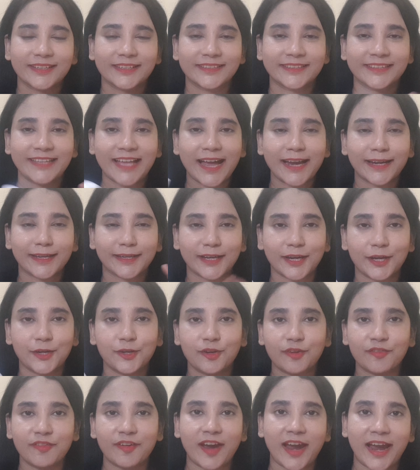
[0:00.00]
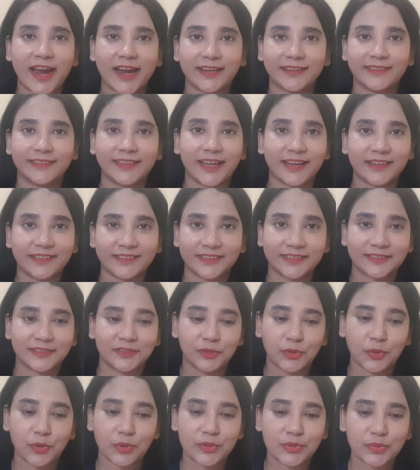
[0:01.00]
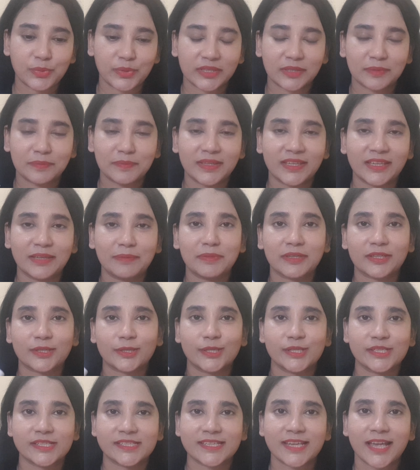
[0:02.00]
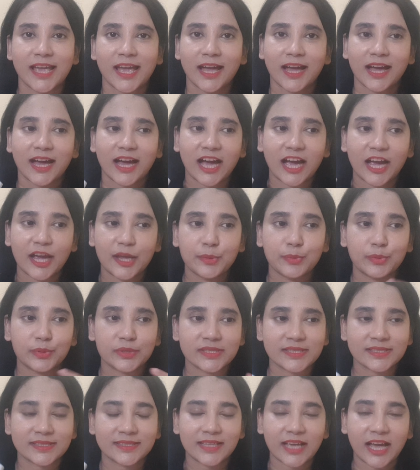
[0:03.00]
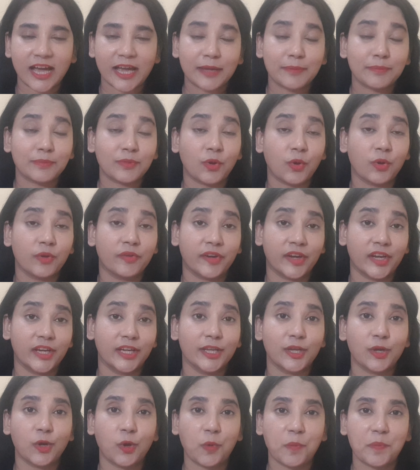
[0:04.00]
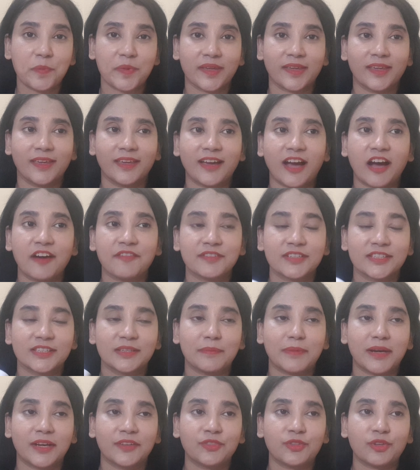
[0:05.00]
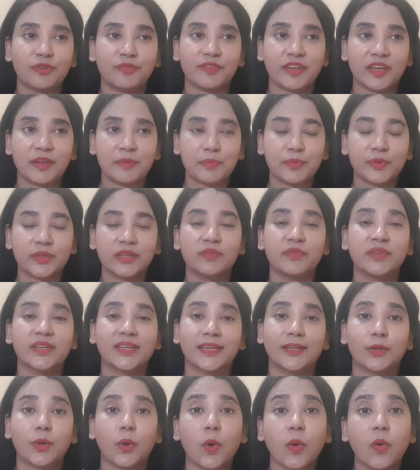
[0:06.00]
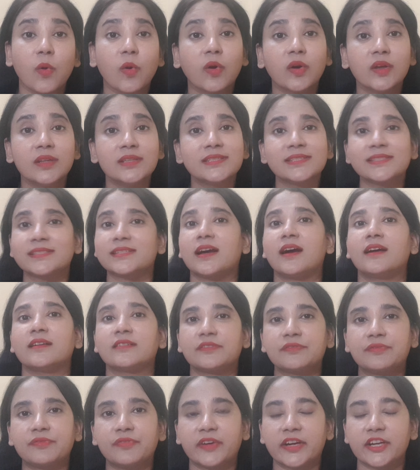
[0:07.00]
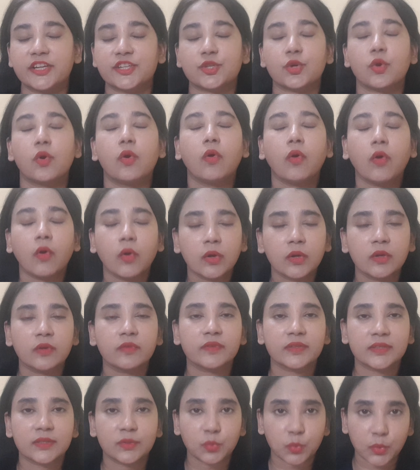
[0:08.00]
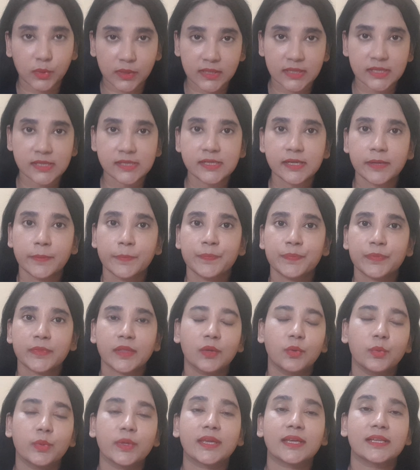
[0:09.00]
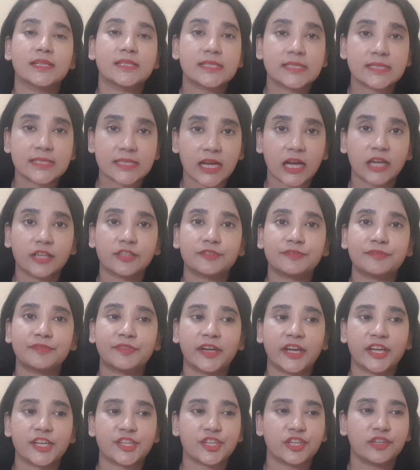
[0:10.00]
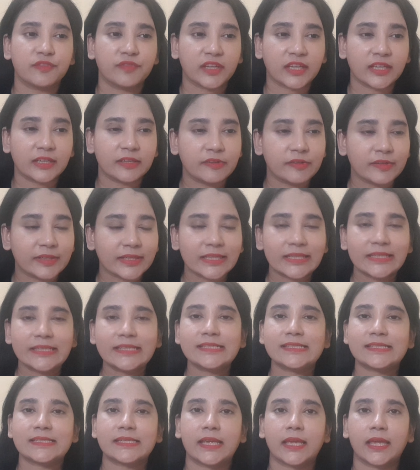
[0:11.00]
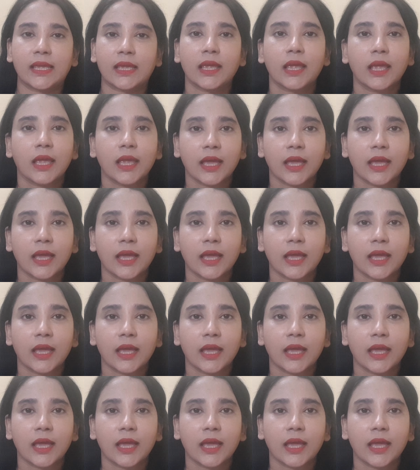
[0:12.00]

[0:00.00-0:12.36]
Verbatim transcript: that kind of had that note with me because I was I'm really hoping after the month of April we can all start afresh all over the world we can start afresh and we can really say